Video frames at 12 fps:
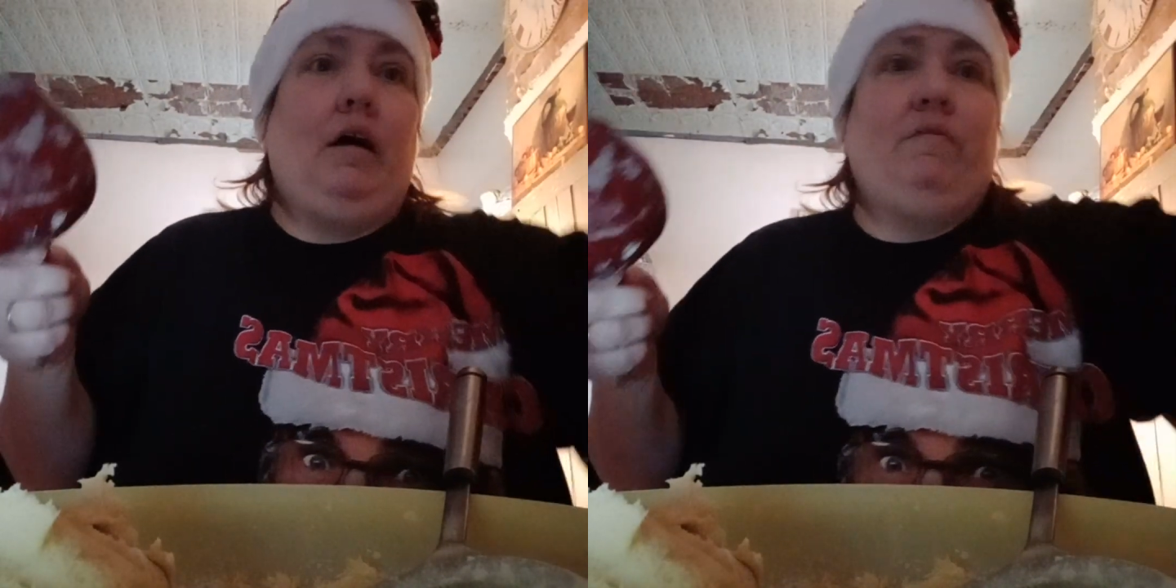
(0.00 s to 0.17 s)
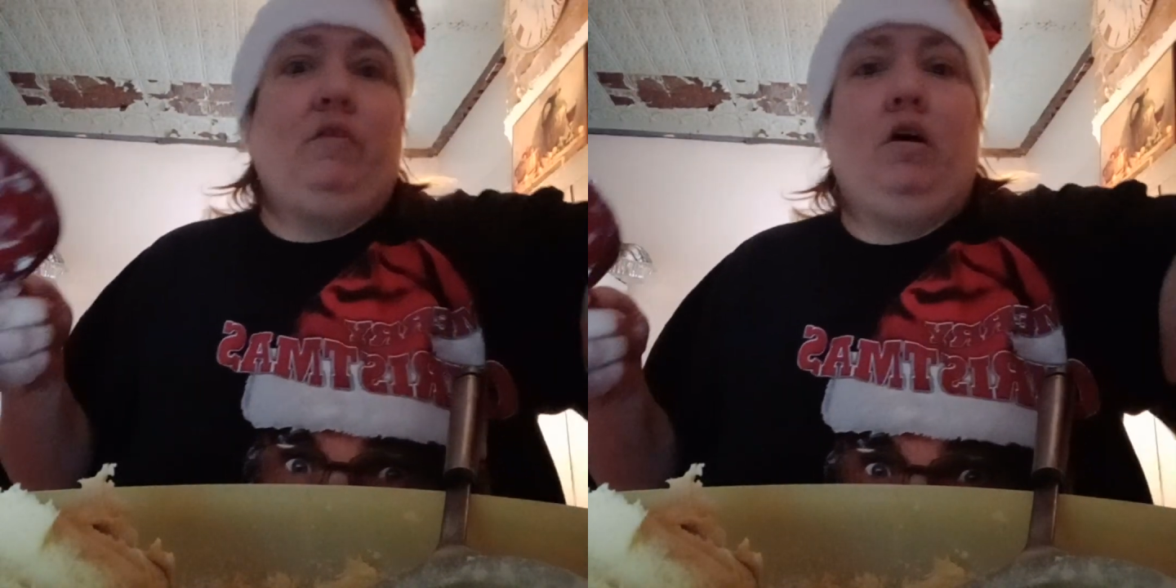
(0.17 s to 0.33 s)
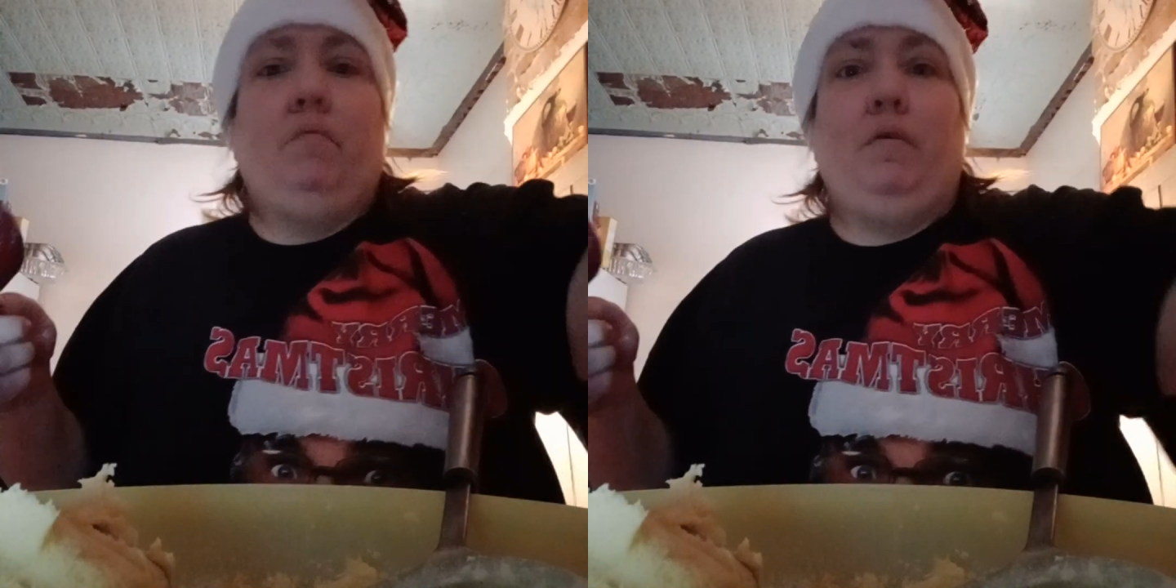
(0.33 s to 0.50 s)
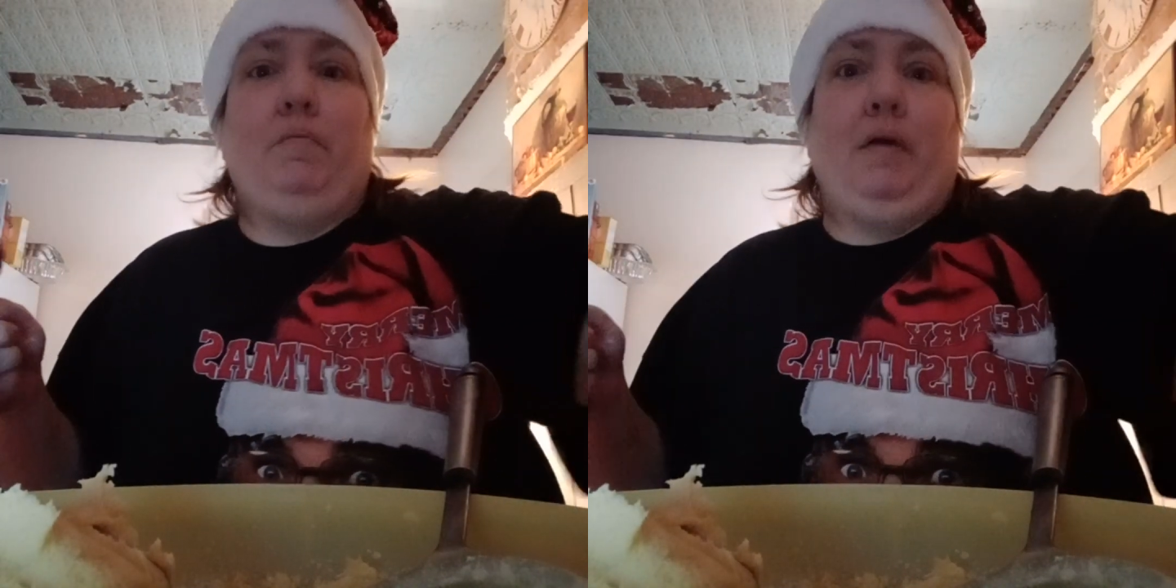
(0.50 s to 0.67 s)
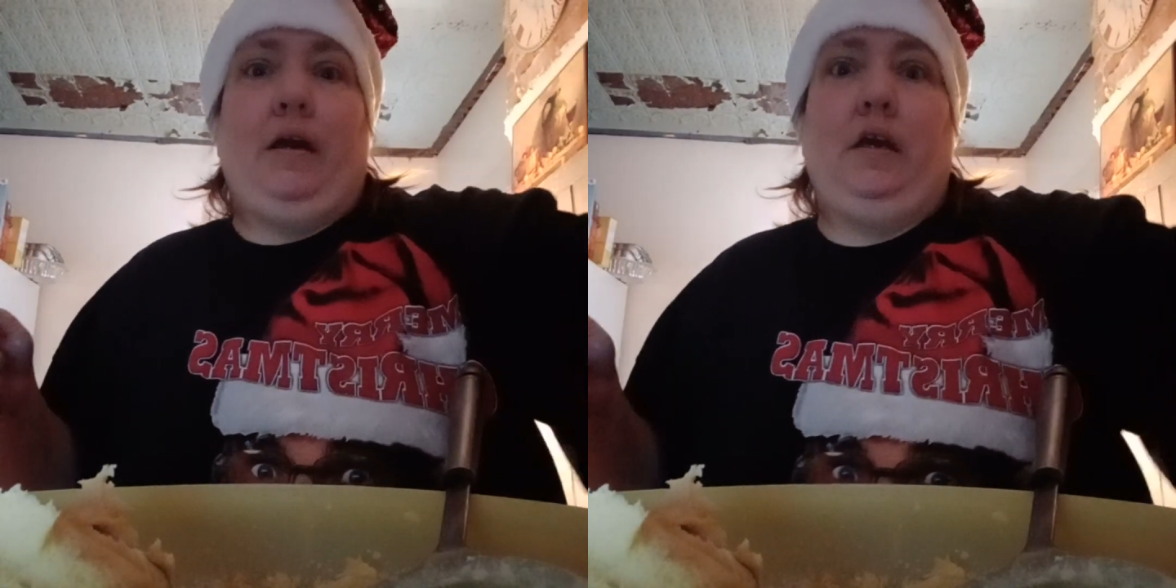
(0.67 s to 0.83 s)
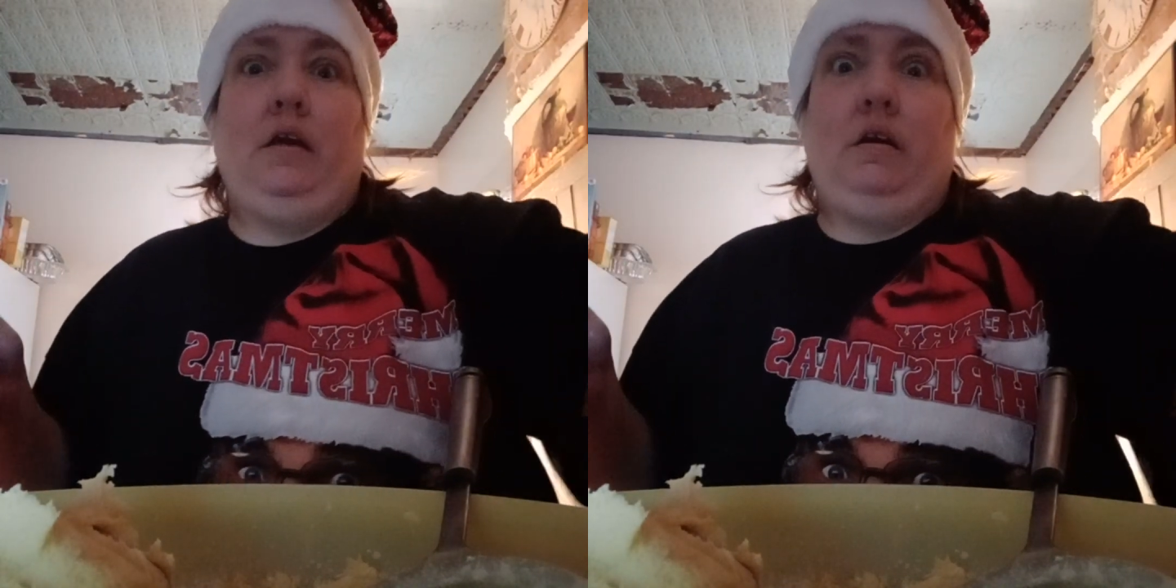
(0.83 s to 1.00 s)
I've not been
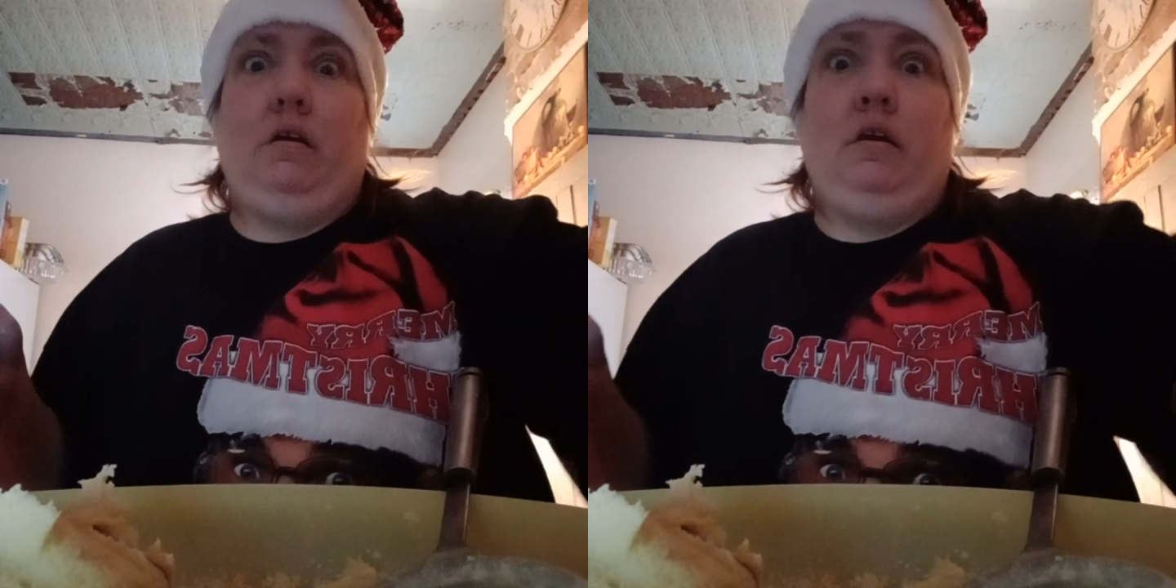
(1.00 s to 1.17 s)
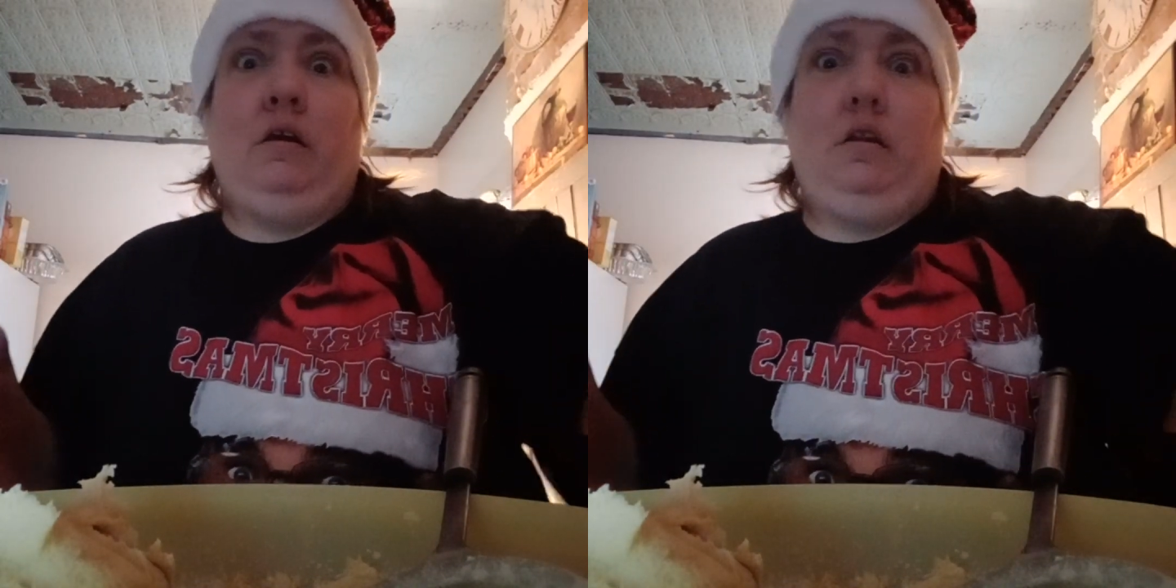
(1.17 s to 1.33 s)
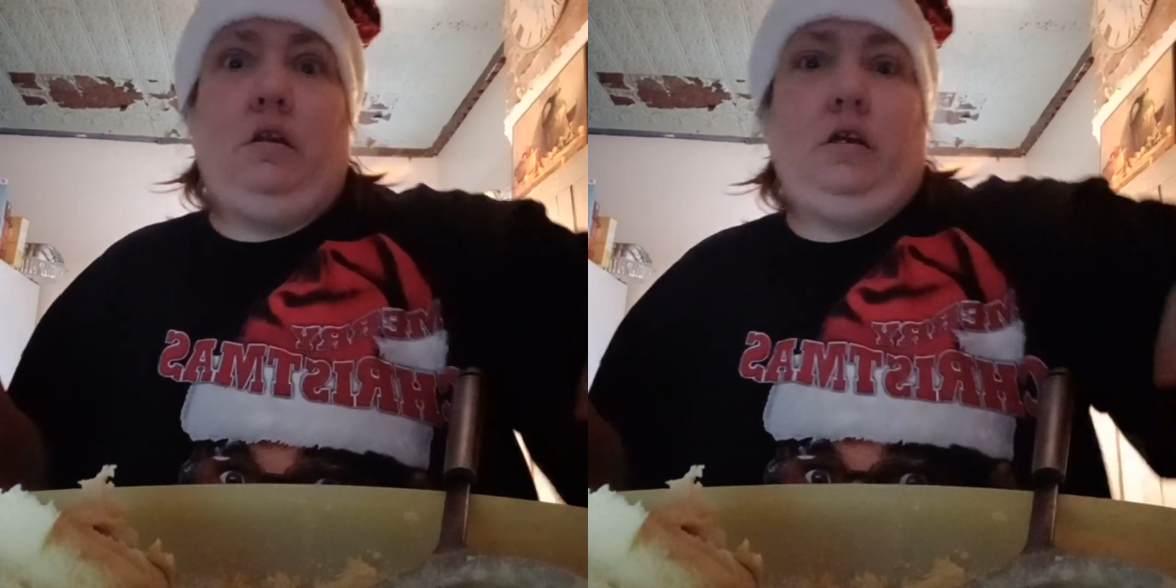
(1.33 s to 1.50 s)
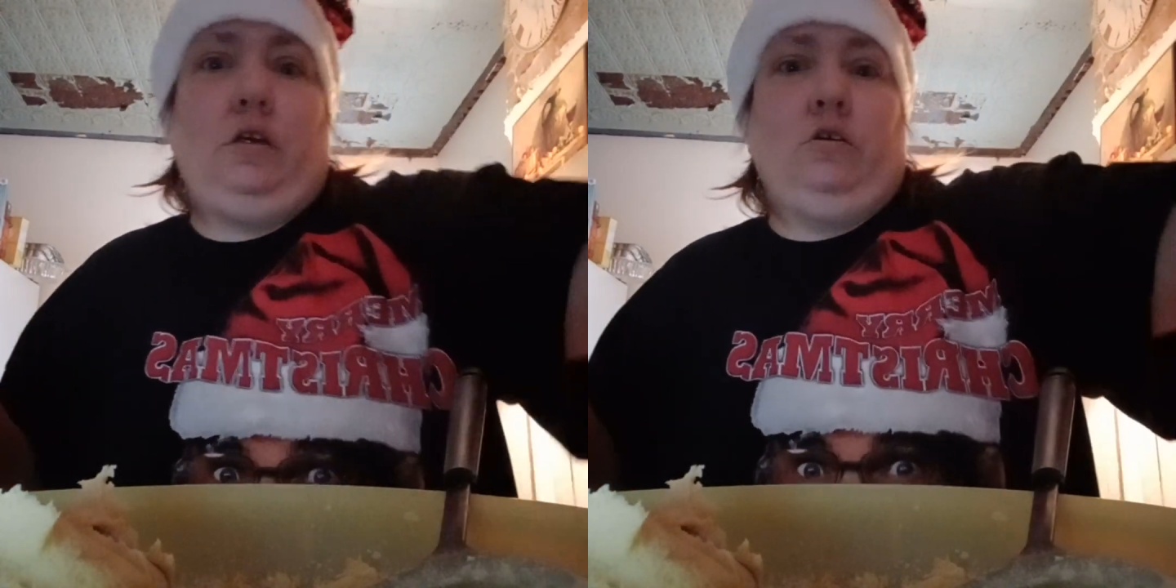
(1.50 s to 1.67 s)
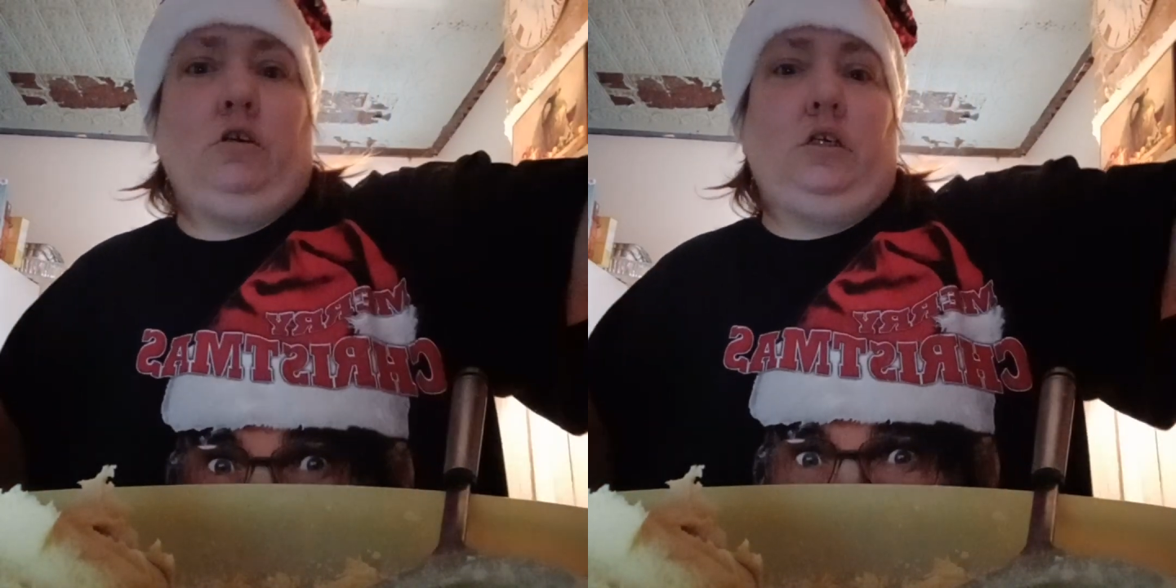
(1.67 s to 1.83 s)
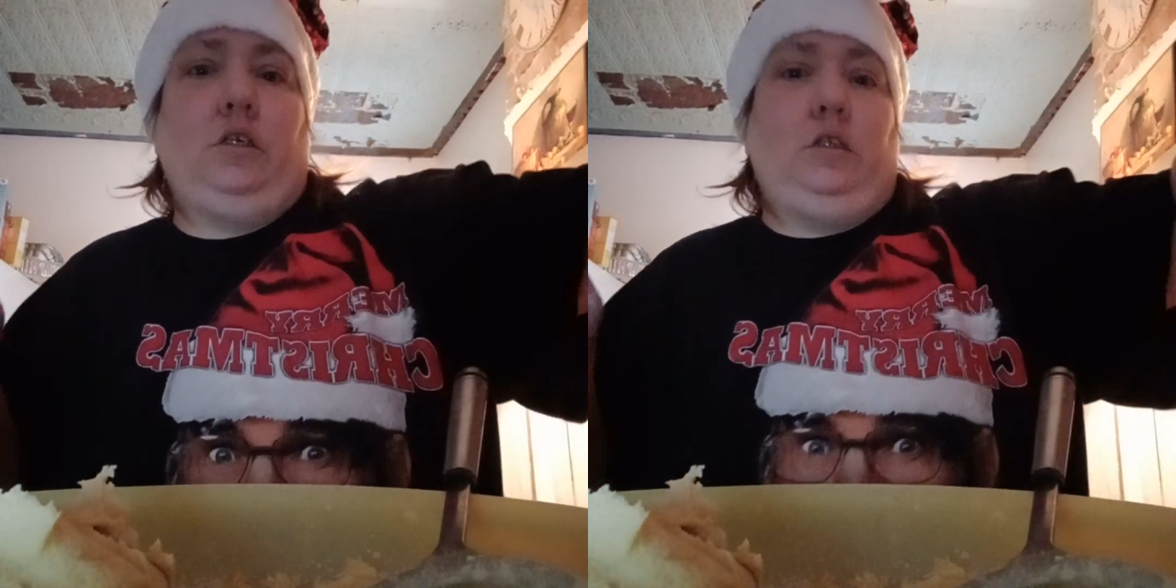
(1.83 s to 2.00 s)
making any
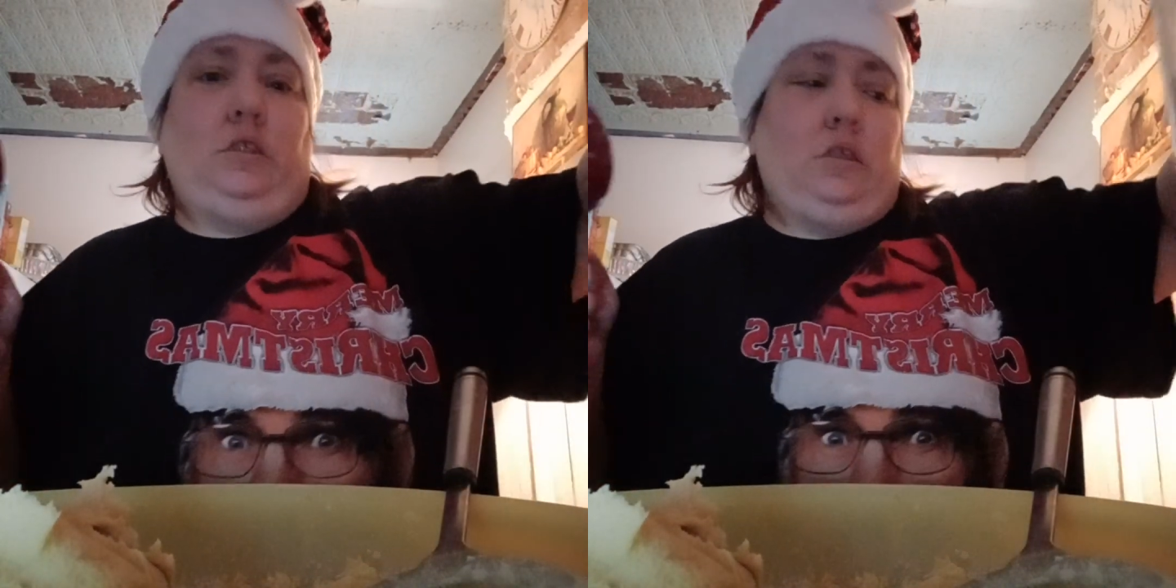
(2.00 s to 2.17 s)
cookies